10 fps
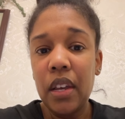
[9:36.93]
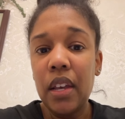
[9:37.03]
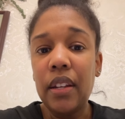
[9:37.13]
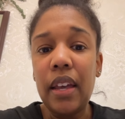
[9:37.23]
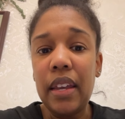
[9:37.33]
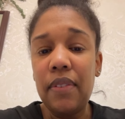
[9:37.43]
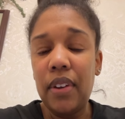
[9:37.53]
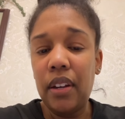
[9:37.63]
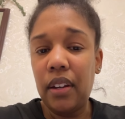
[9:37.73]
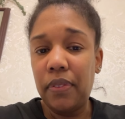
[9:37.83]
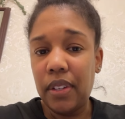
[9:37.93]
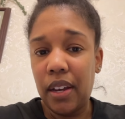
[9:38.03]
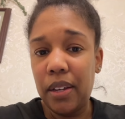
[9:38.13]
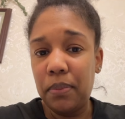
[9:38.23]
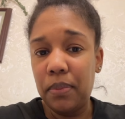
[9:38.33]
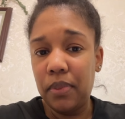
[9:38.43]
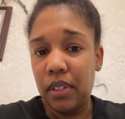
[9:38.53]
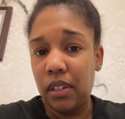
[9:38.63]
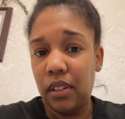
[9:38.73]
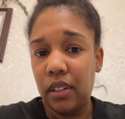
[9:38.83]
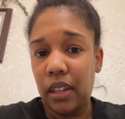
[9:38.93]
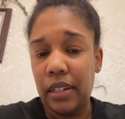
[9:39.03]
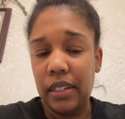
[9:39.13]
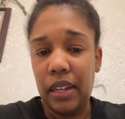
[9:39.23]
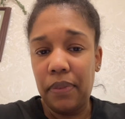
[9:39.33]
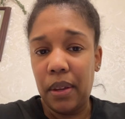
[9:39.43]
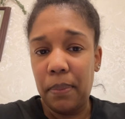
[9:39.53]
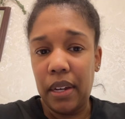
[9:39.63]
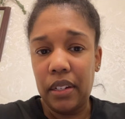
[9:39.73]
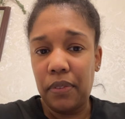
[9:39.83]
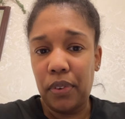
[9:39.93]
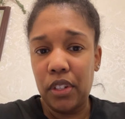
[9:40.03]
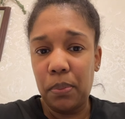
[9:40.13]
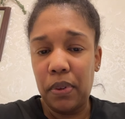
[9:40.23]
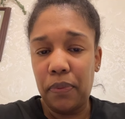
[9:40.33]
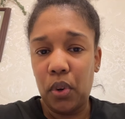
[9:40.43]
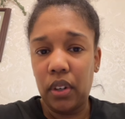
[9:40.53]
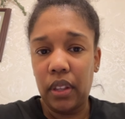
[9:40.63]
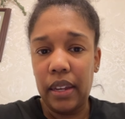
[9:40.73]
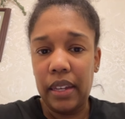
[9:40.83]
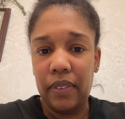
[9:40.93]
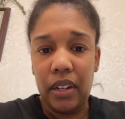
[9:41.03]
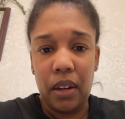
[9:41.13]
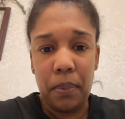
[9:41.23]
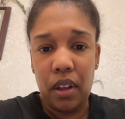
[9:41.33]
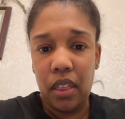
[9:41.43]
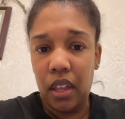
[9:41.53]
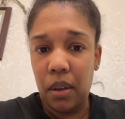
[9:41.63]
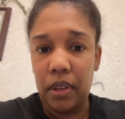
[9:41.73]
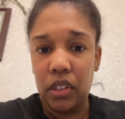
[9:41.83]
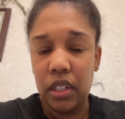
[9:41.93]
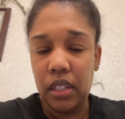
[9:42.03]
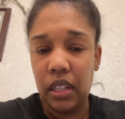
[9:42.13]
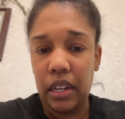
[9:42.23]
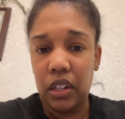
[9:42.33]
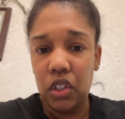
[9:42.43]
not even enough time to like see if they make a difference before like giving up on them and just like